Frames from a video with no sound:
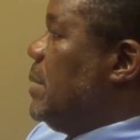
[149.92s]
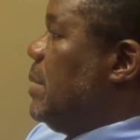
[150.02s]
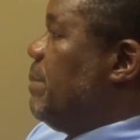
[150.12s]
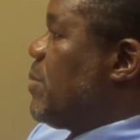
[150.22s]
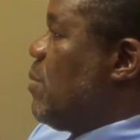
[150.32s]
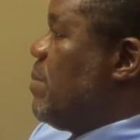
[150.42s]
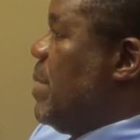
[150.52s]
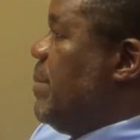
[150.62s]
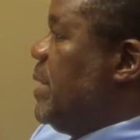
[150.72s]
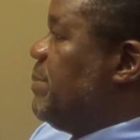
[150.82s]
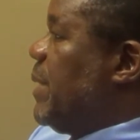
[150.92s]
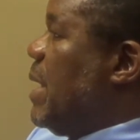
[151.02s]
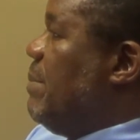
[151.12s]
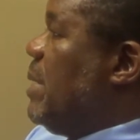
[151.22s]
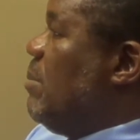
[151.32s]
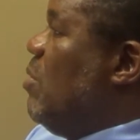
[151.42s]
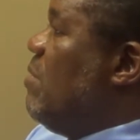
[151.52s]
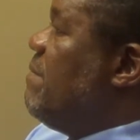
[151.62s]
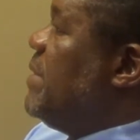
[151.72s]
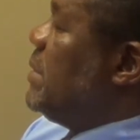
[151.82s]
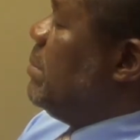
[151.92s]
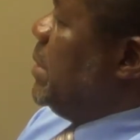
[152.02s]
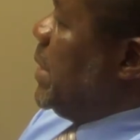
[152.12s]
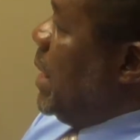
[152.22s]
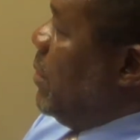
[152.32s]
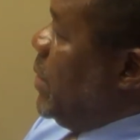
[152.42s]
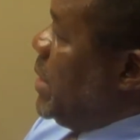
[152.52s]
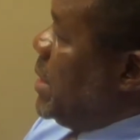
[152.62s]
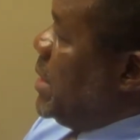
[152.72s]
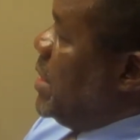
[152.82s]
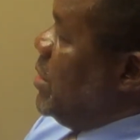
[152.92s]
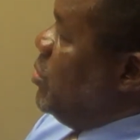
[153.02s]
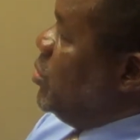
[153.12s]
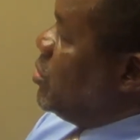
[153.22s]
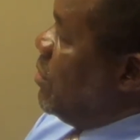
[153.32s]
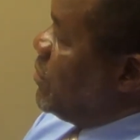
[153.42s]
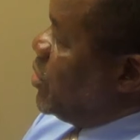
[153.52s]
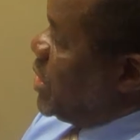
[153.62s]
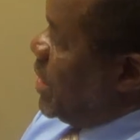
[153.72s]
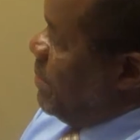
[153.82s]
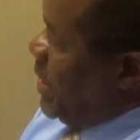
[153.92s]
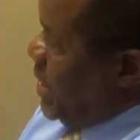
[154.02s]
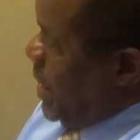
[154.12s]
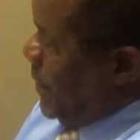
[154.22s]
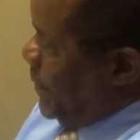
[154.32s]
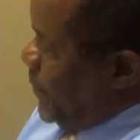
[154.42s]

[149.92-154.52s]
the problem is becoming more visible now with the use of social media.